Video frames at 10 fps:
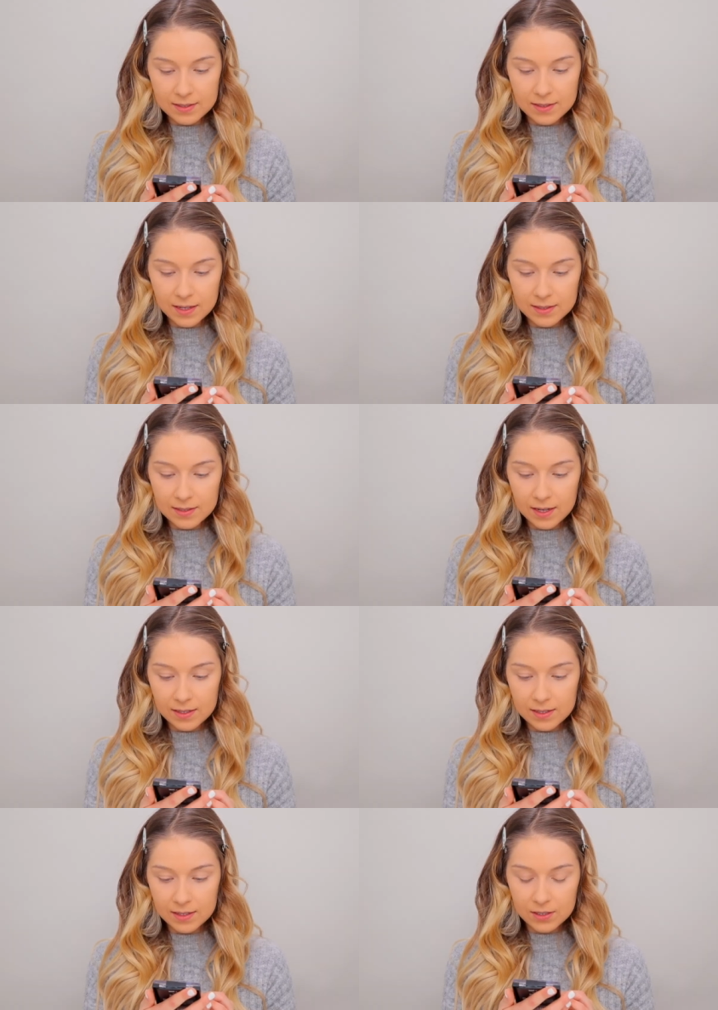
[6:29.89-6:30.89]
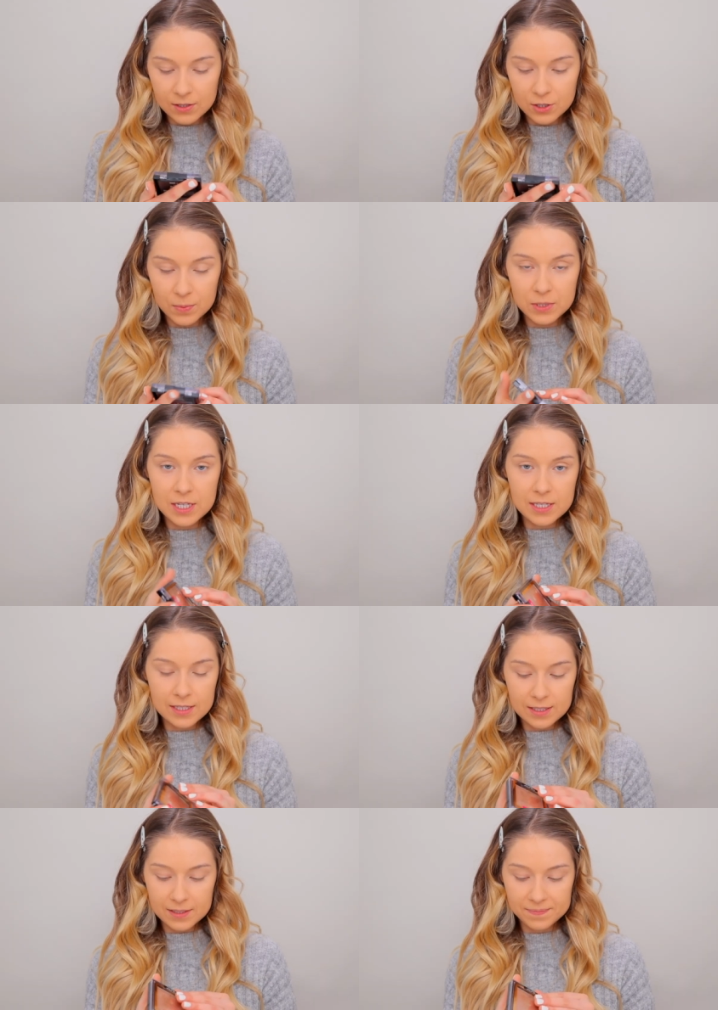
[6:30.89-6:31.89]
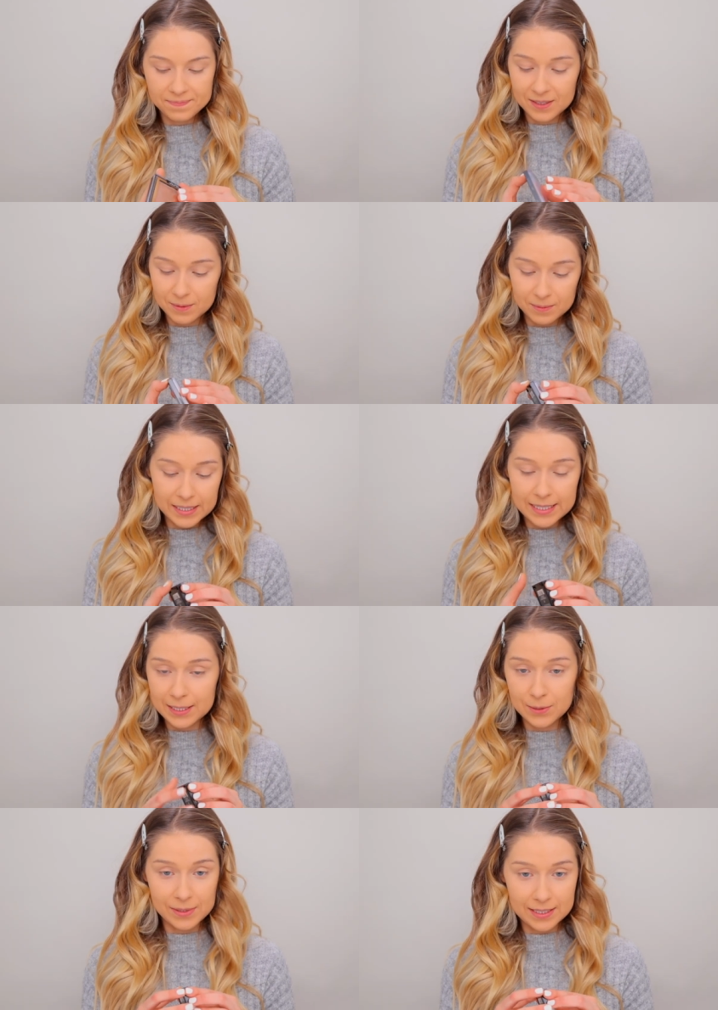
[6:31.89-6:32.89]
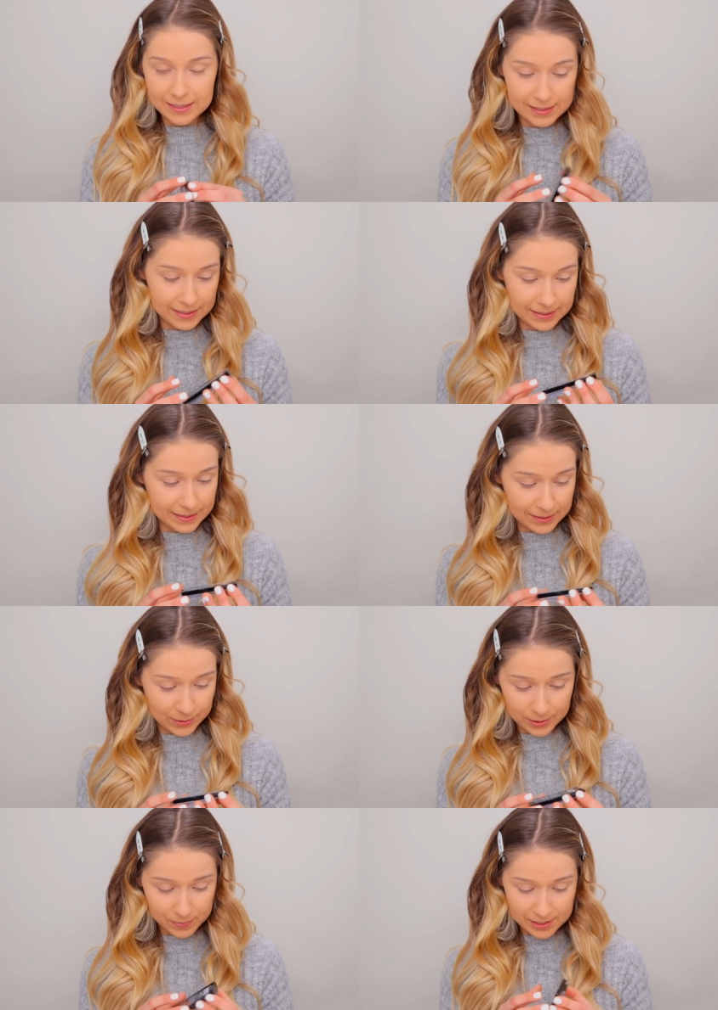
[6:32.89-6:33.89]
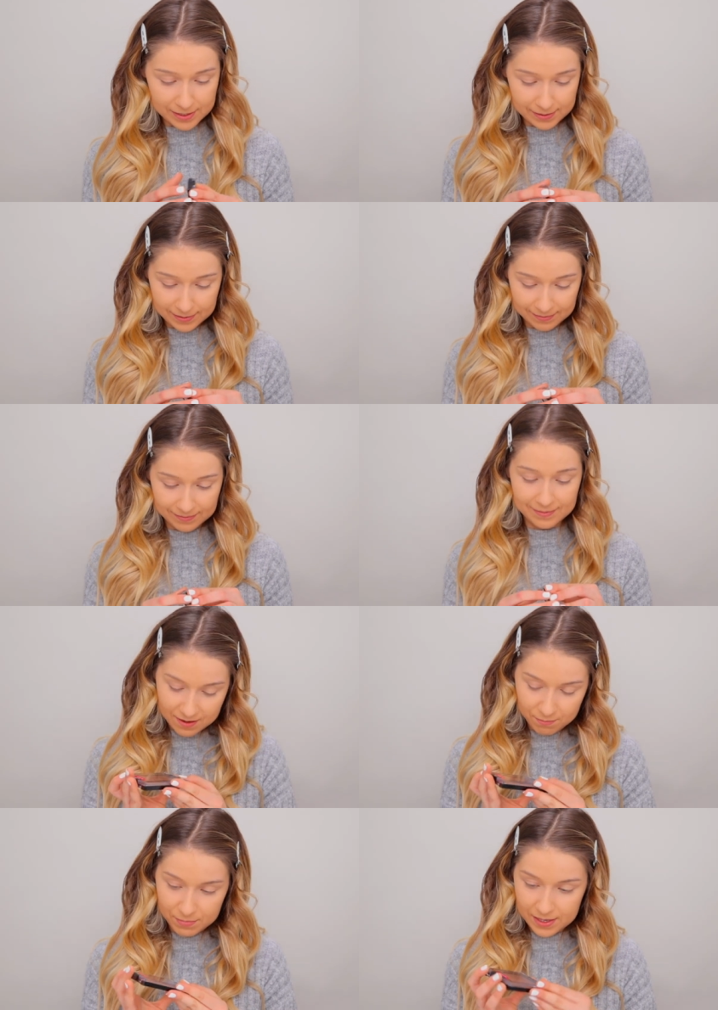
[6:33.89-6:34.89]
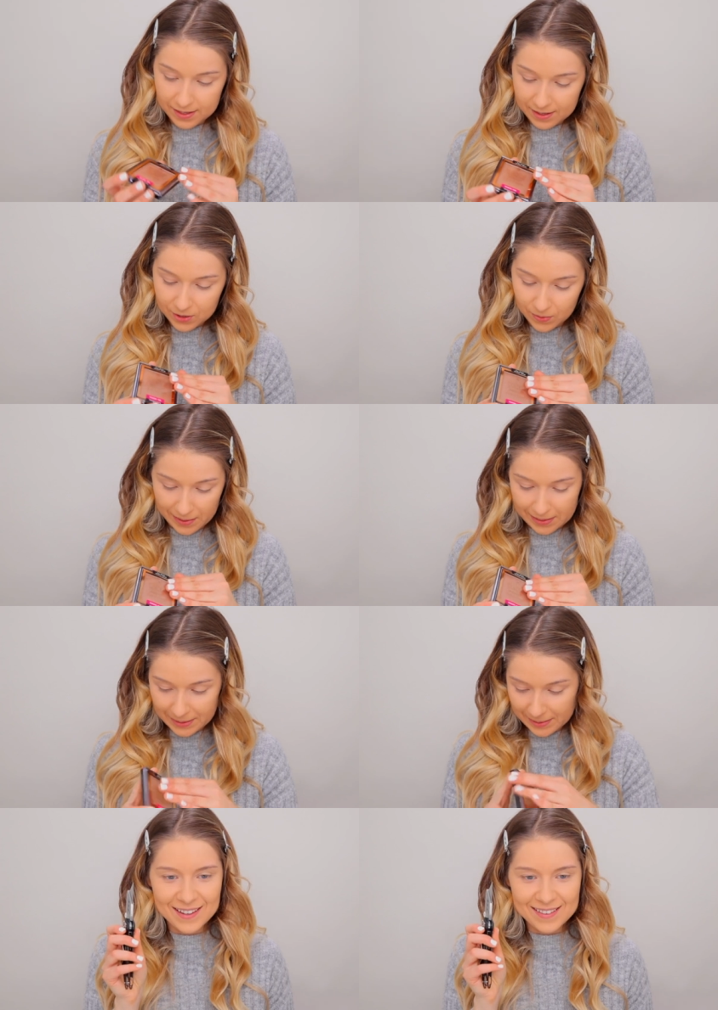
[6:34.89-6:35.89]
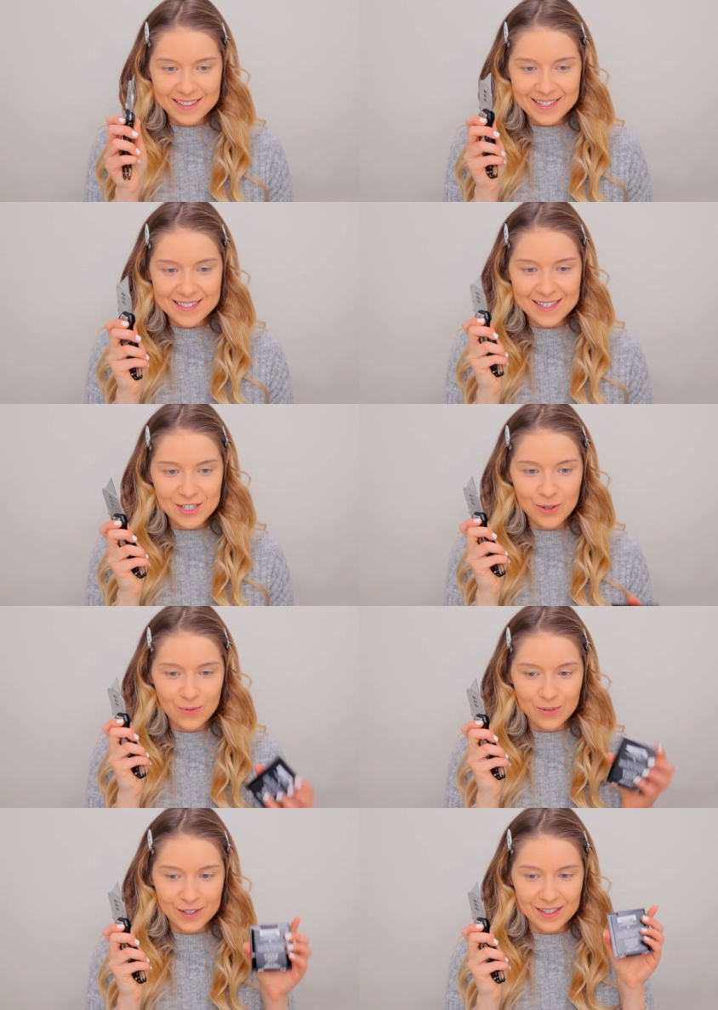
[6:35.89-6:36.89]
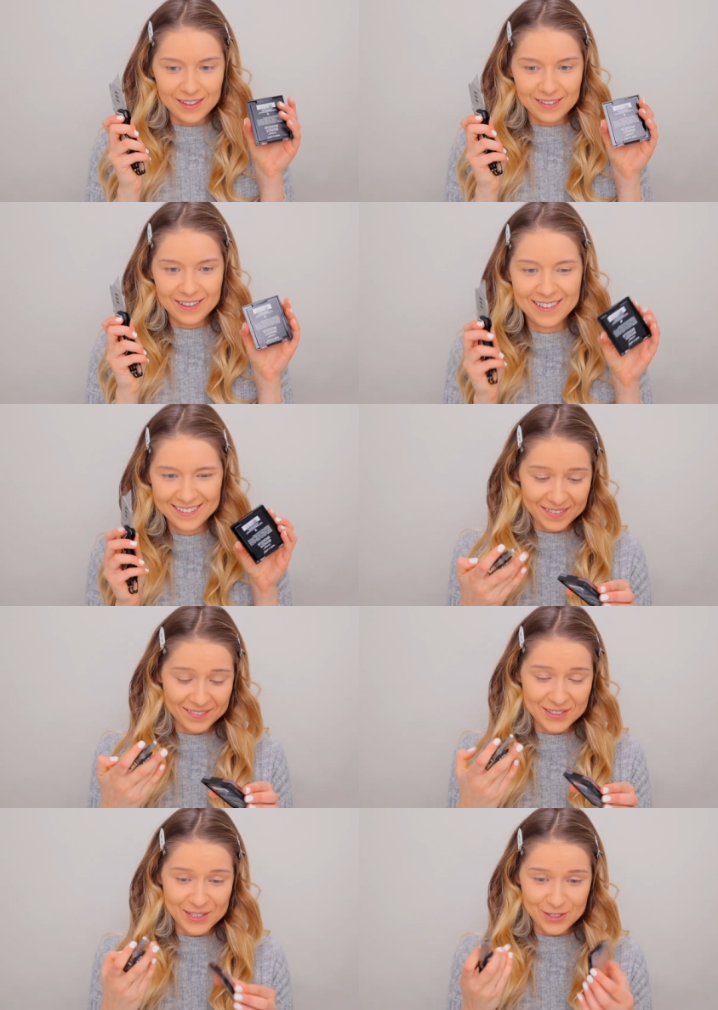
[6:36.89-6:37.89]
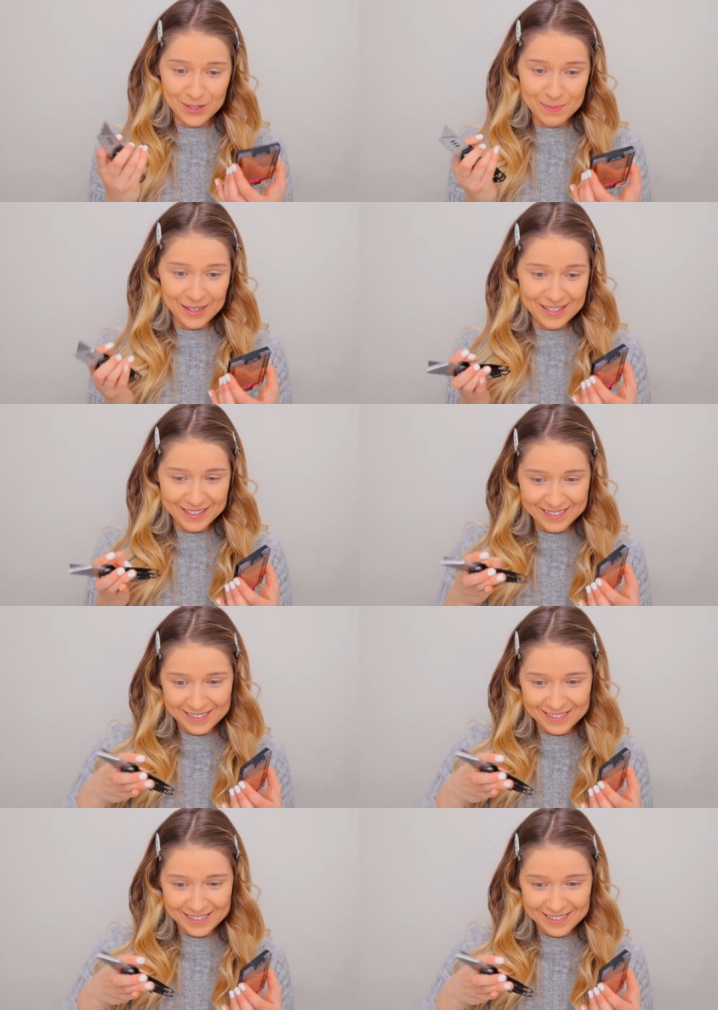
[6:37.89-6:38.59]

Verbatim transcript: Sunset Striptease. We ain't doing any Sunset Striptease, but that's all right. This is such an overkill of an instrument.